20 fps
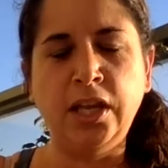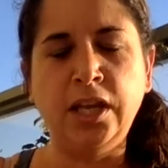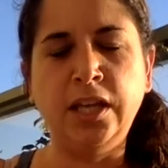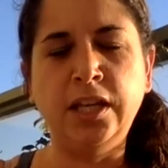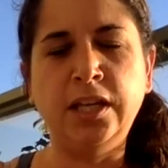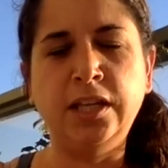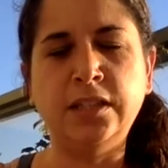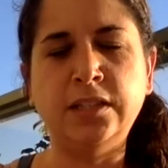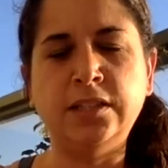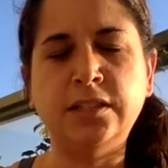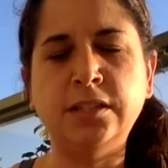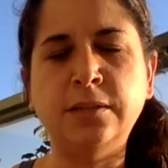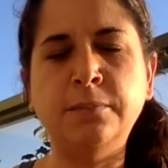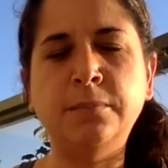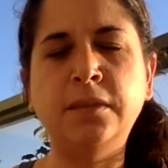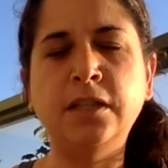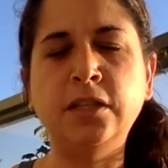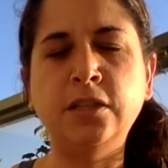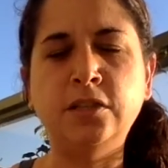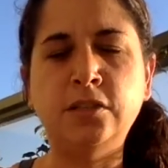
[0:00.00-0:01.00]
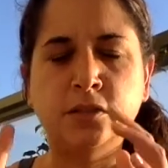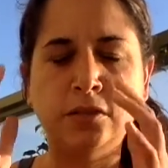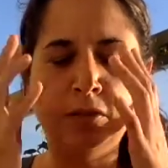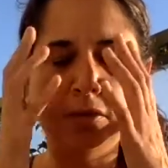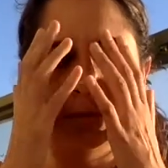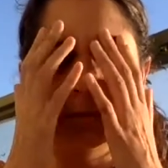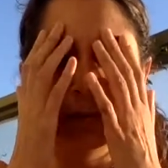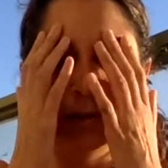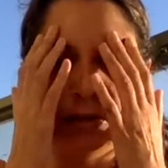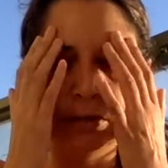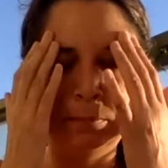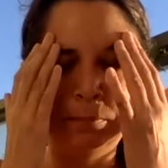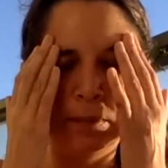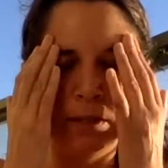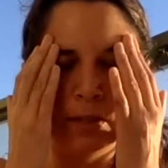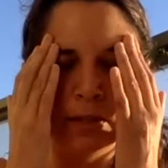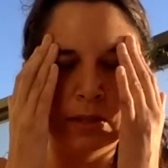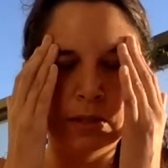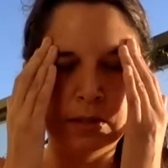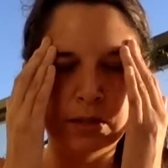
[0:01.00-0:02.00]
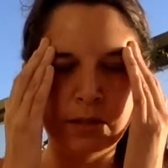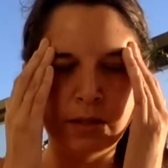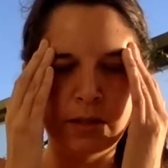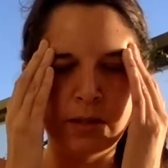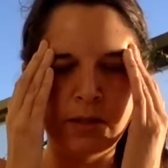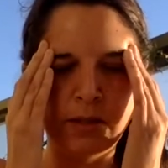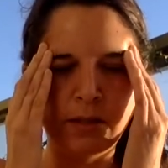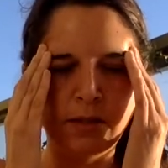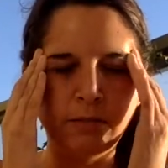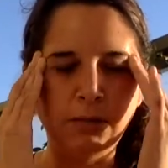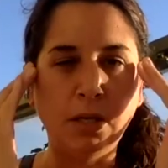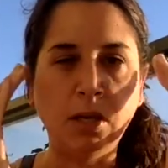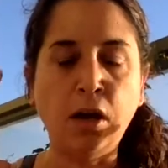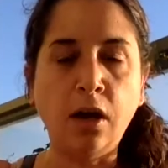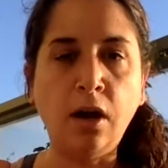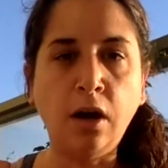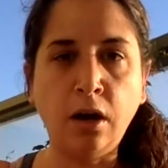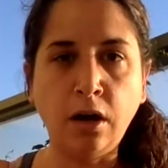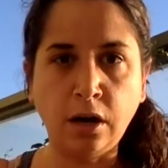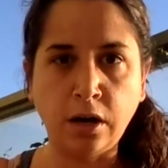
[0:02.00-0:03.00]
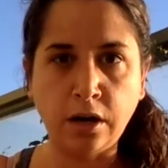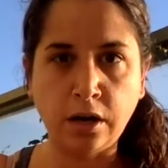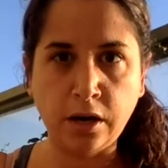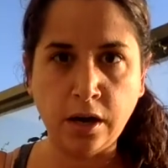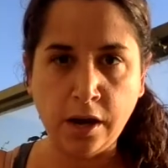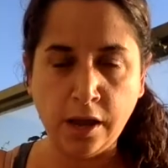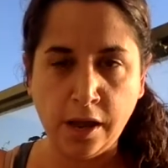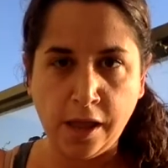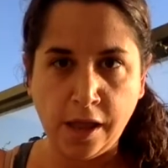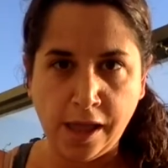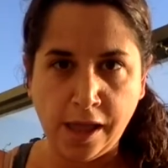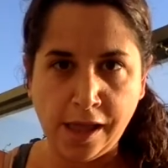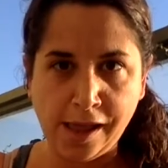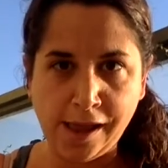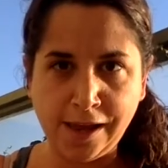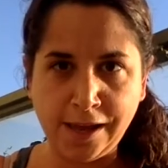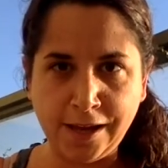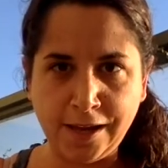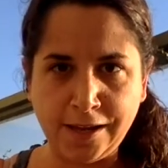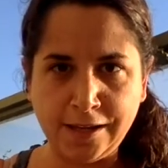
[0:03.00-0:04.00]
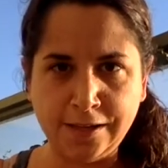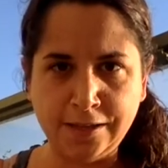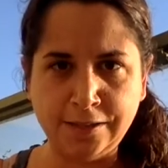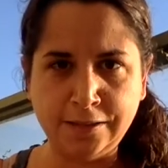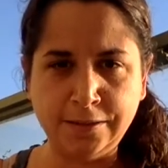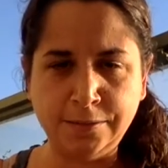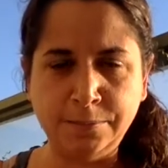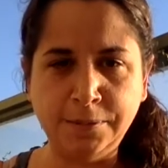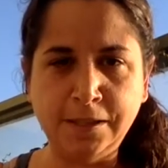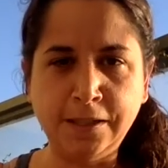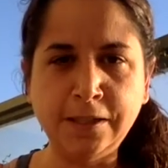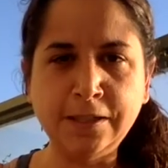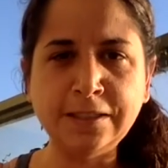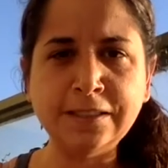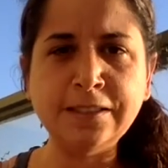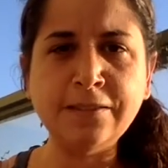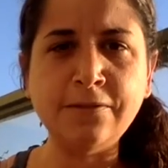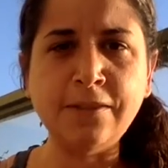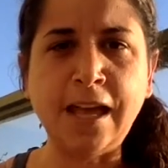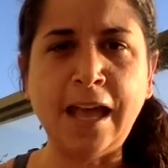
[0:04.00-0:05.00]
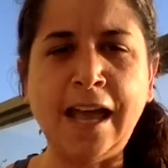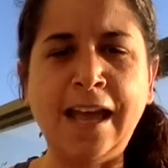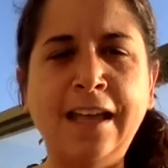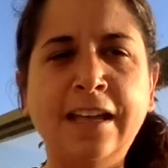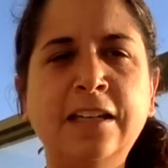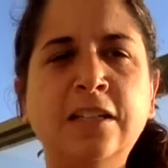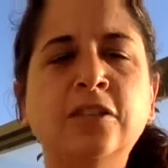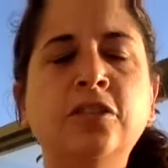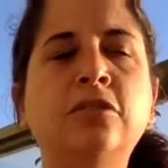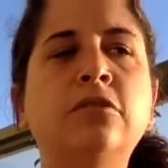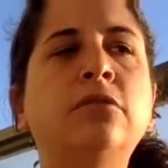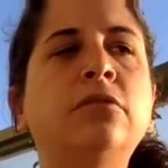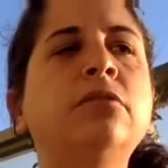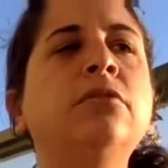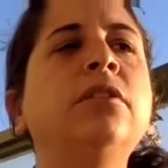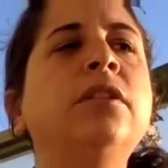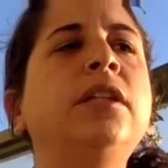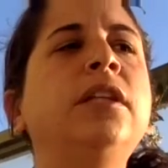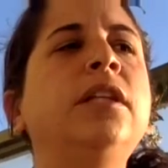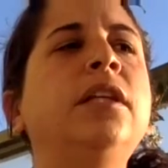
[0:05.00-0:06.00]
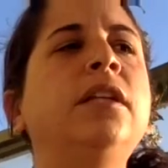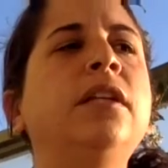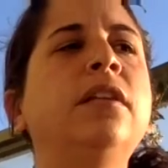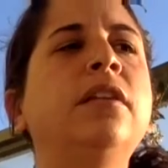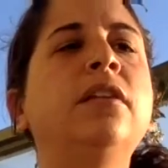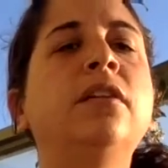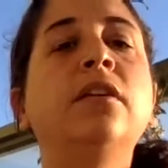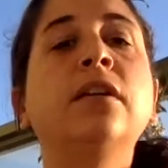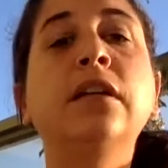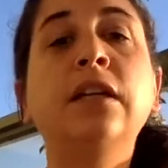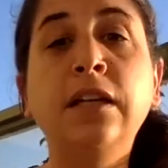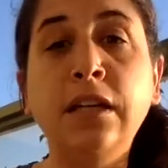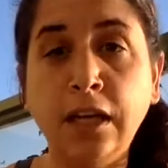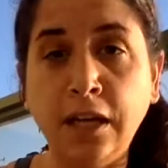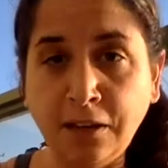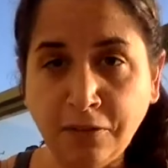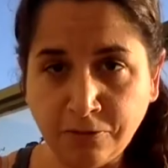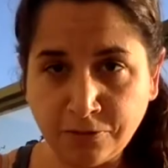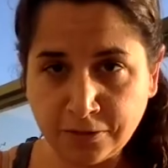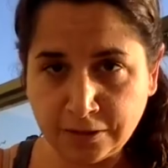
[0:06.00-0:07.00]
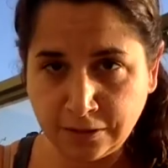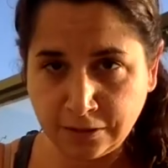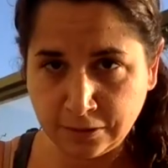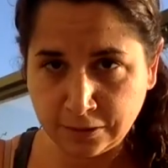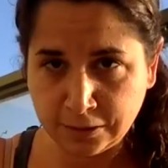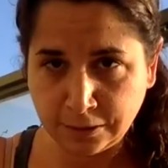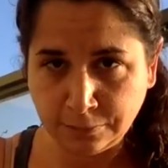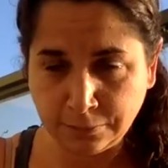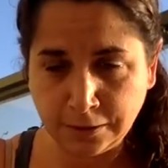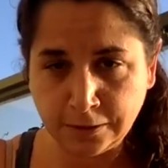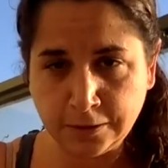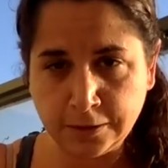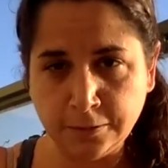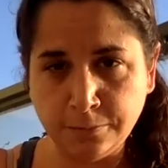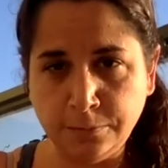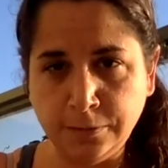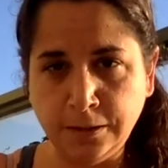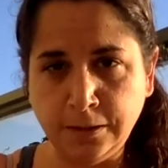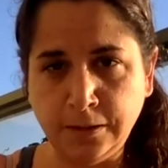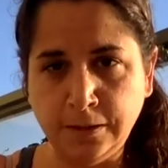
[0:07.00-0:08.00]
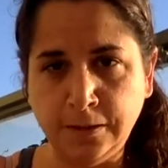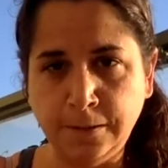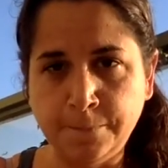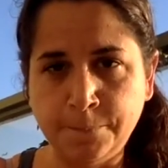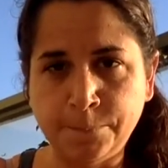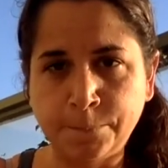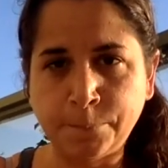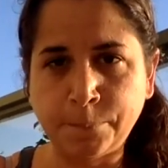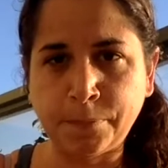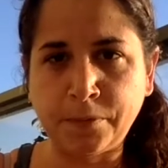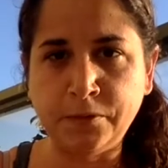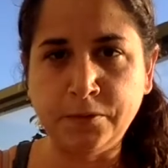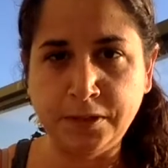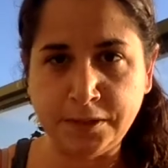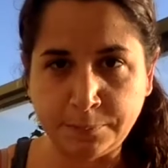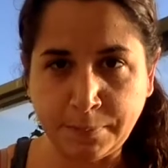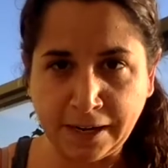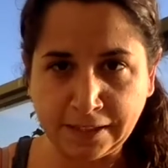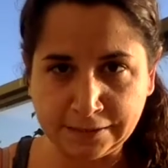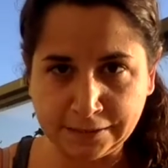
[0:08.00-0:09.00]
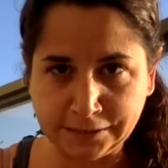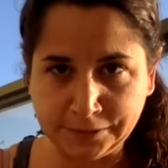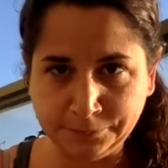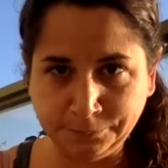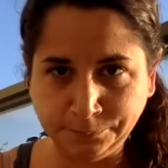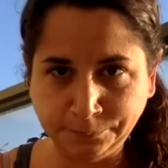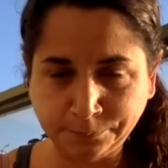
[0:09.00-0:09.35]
It's something so much bigger than we are, and because of that, it is truly their gift, and there's something to be respected.